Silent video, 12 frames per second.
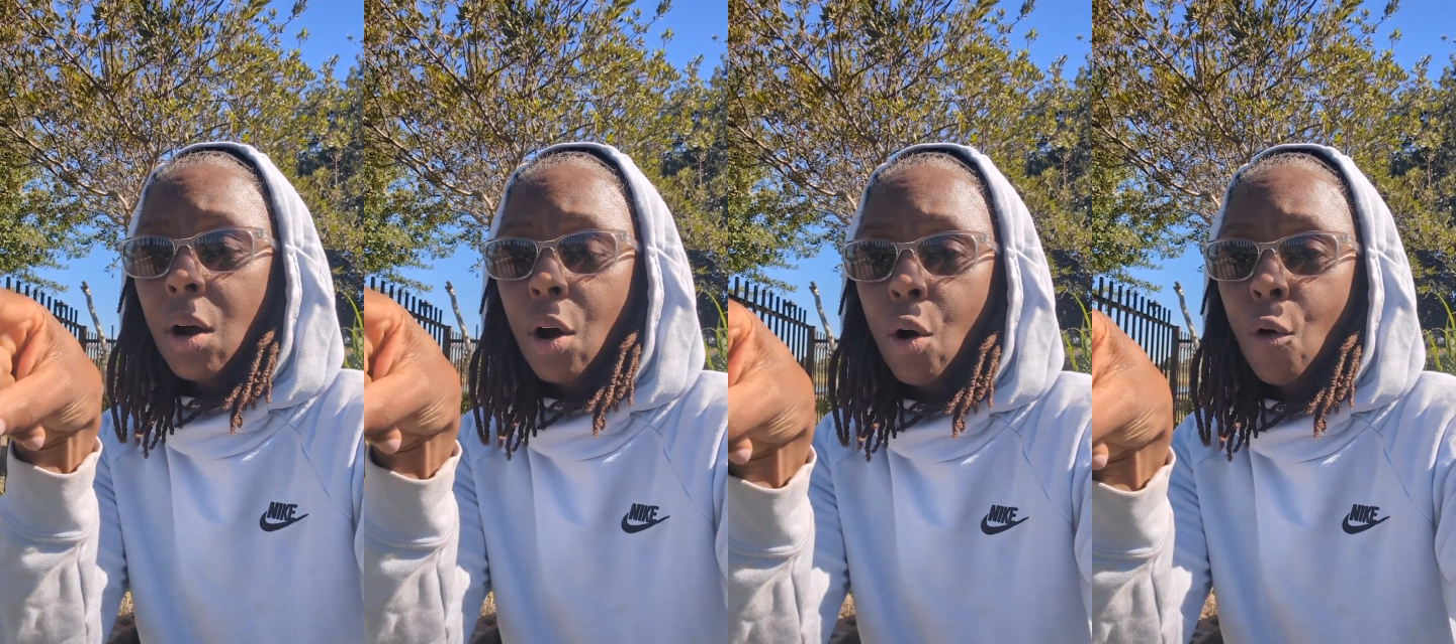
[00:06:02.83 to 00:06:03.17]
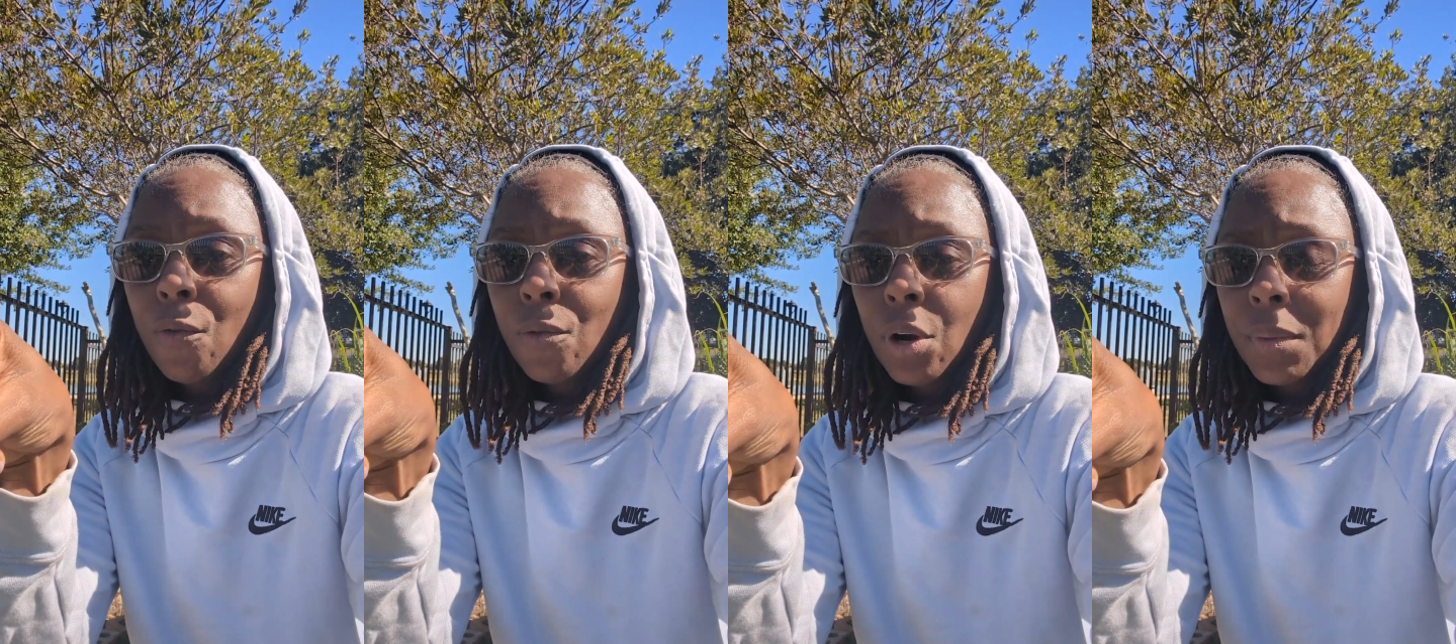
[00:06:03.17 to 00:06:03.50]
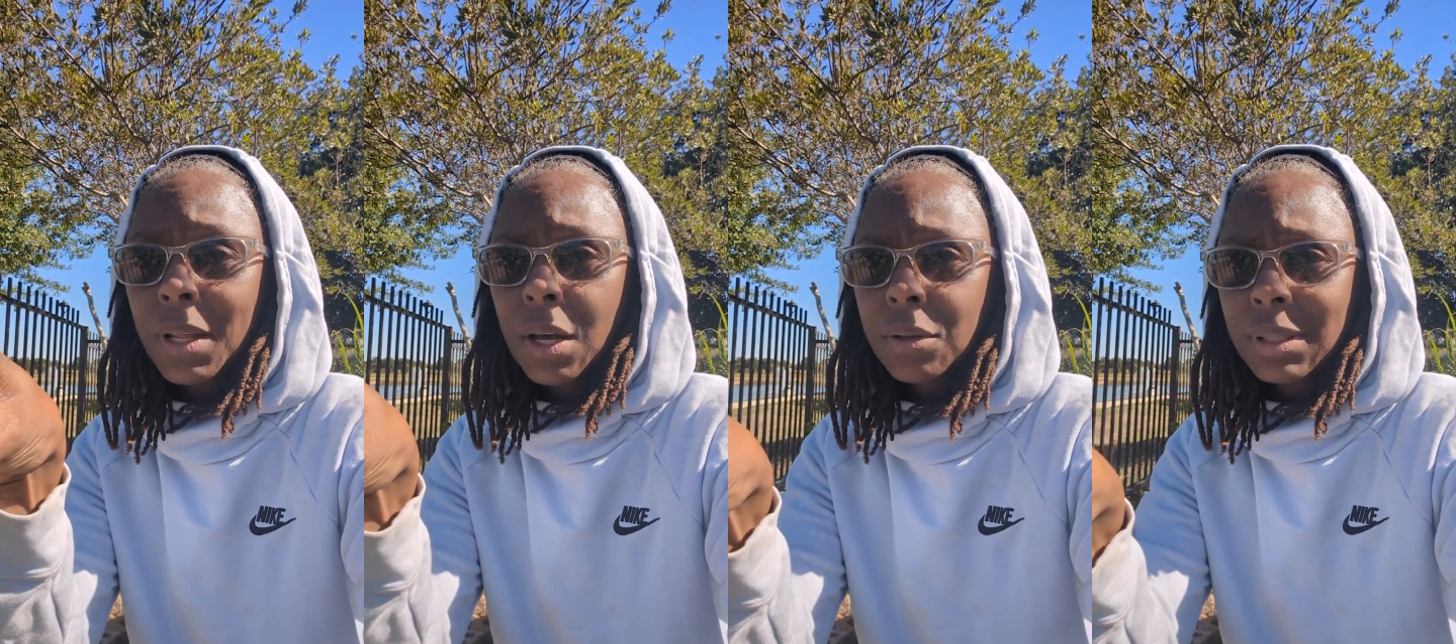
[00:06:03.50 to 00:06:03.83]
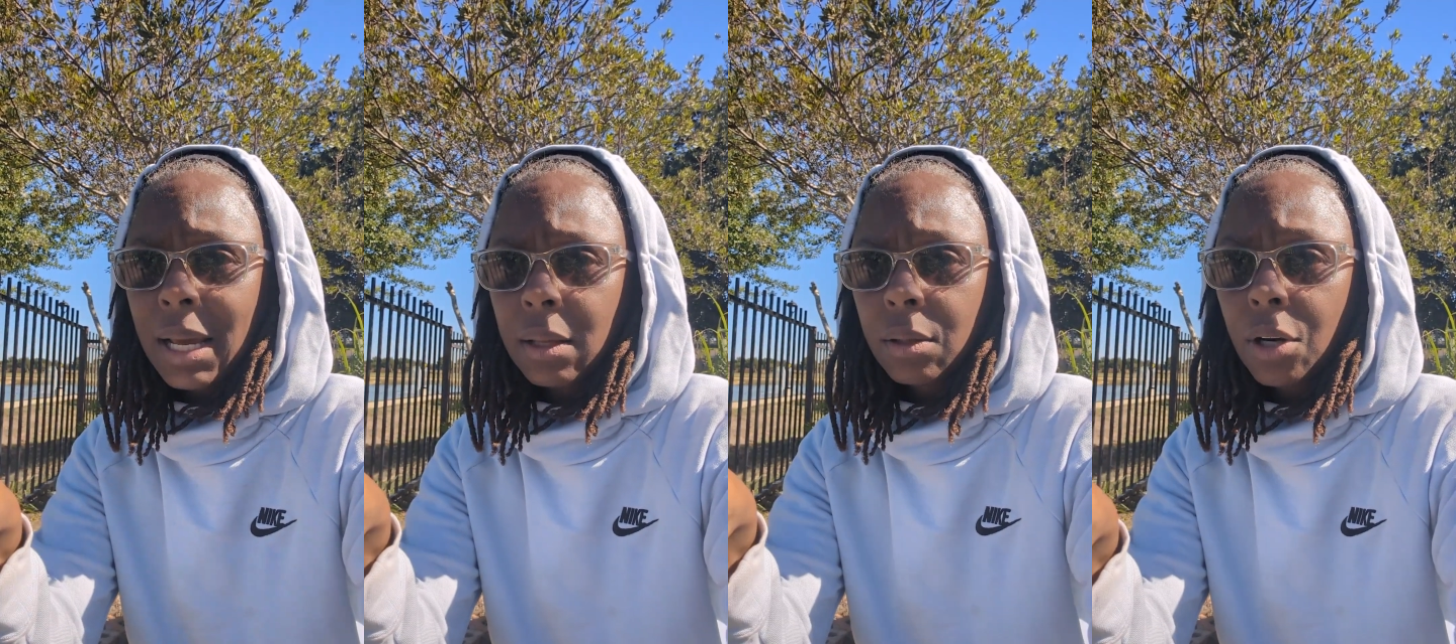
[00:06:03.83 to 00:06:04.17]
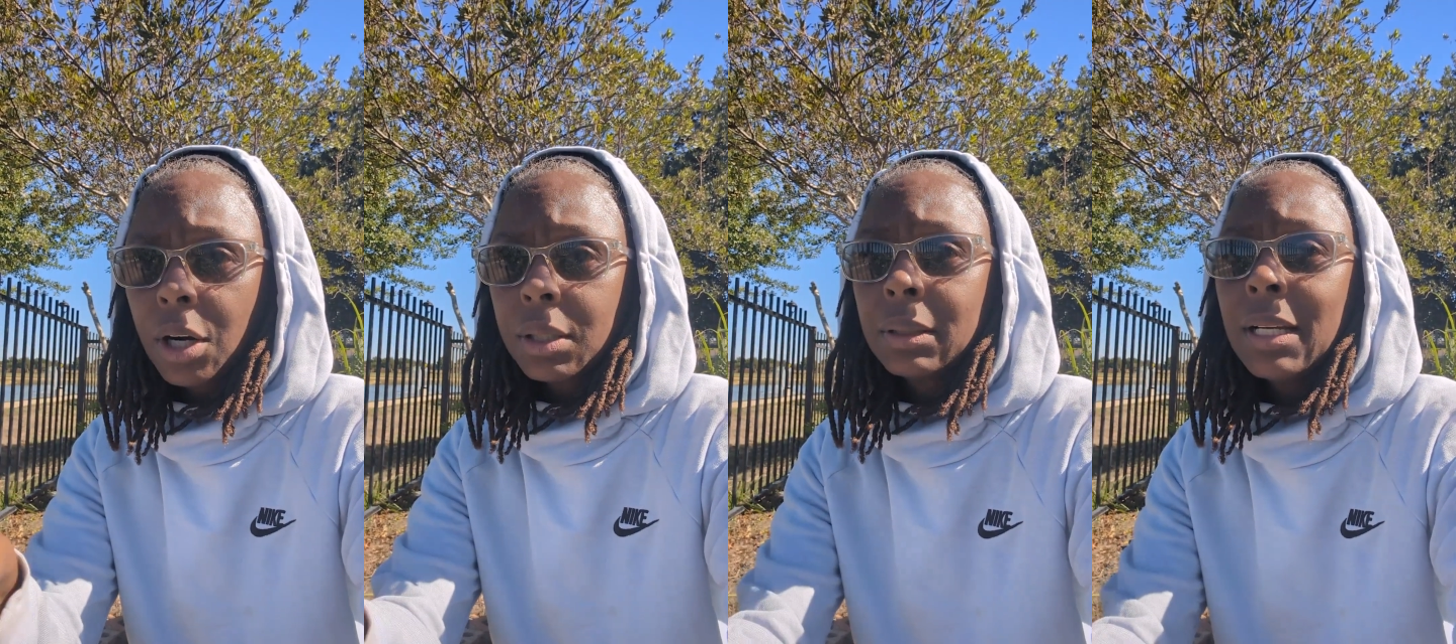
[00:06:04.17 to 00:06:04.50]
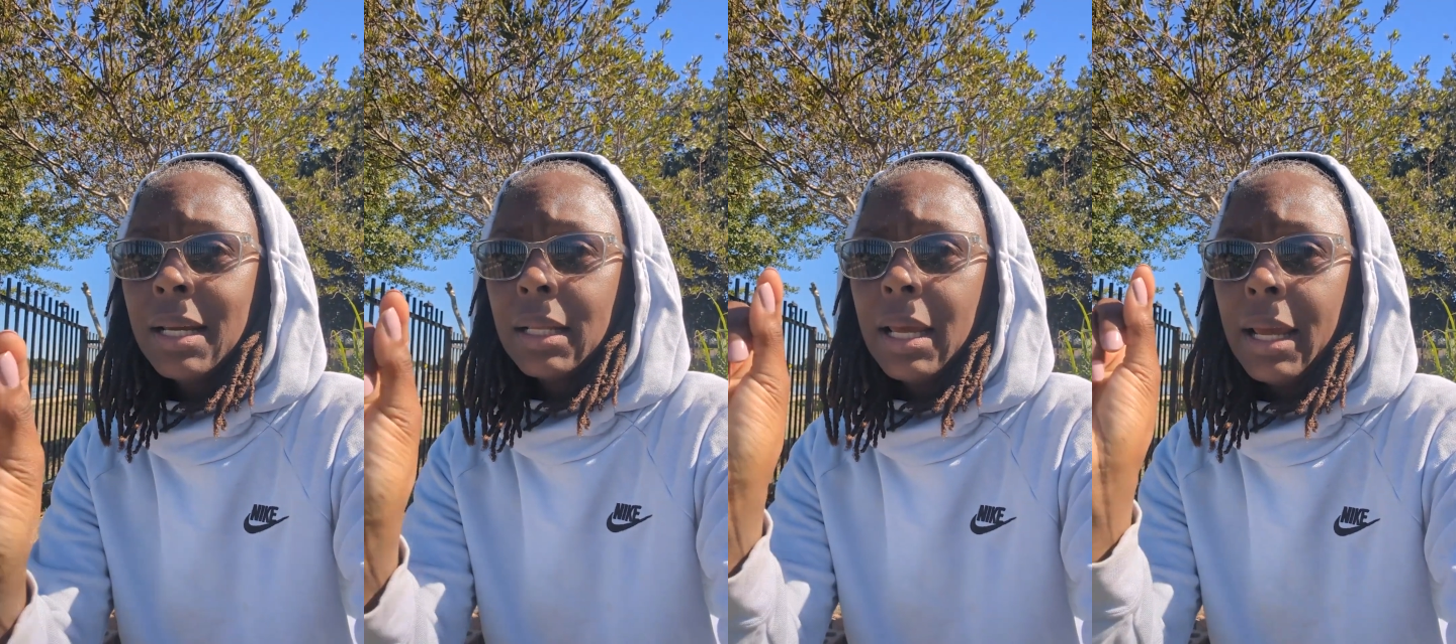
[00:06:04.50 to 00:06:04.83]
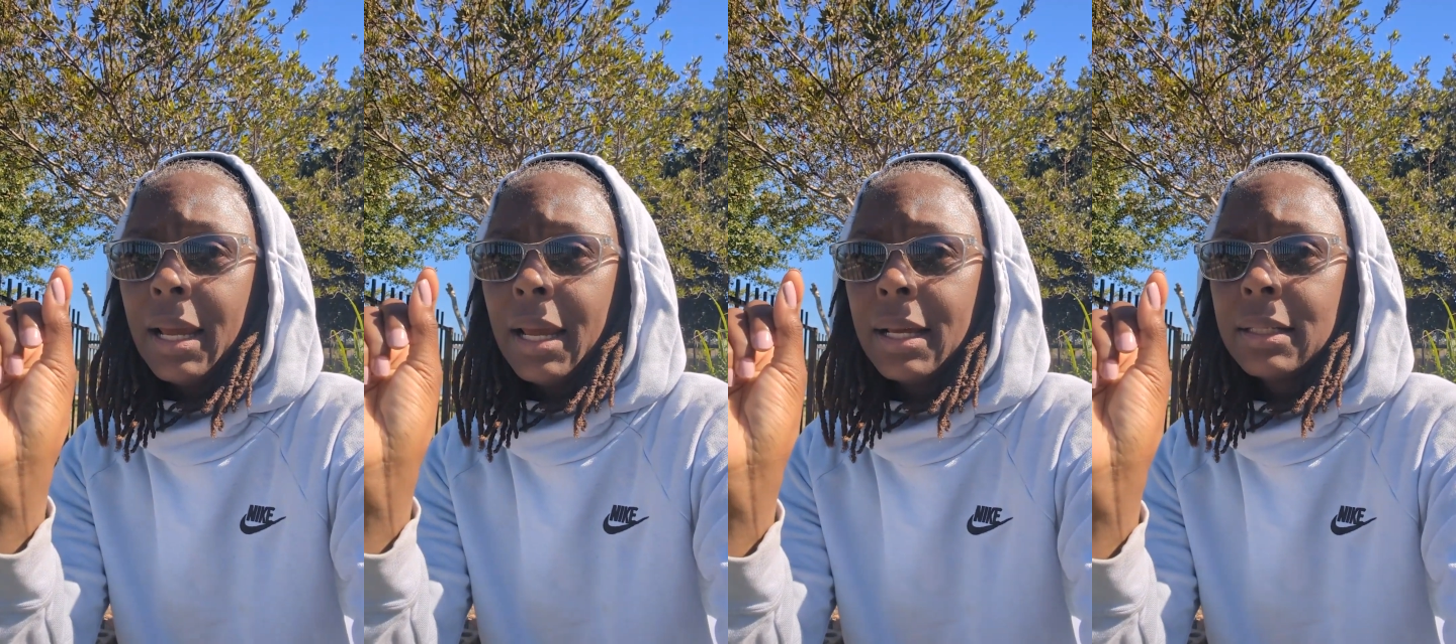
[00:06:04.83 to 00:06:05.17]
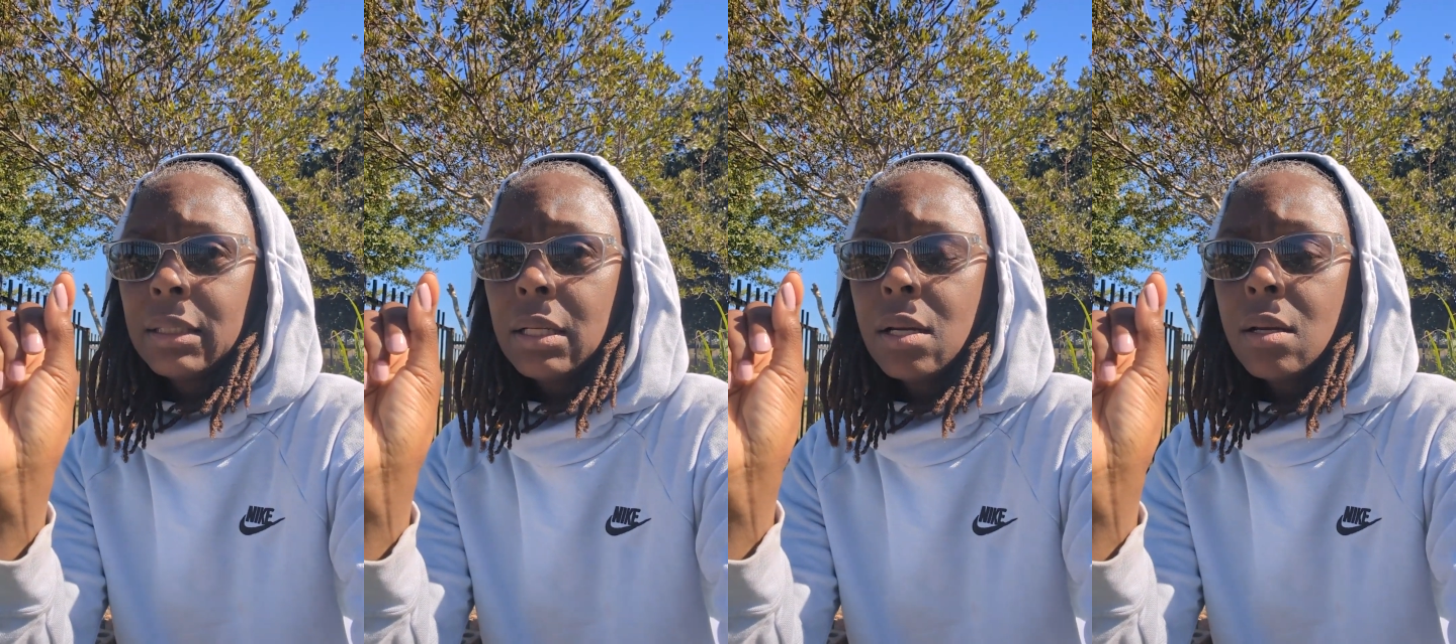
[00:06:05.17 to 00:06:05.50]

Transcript: over on the other side of the garden, and